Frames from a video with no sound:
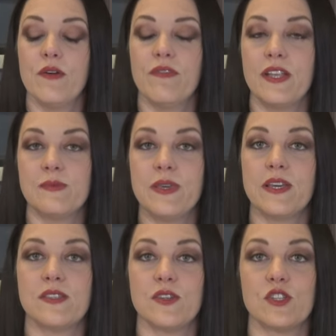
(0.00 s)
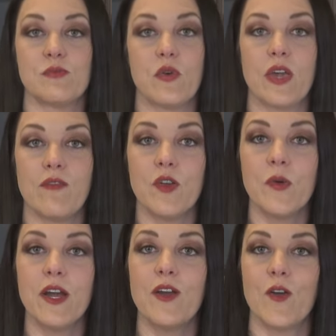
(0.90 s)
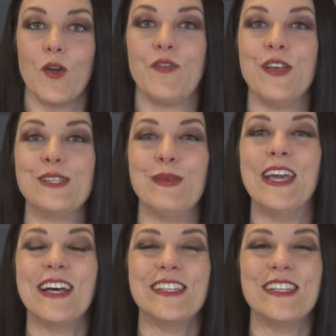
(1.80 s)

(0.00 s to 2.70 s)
know if that's because there's smoke everywhere or if it's because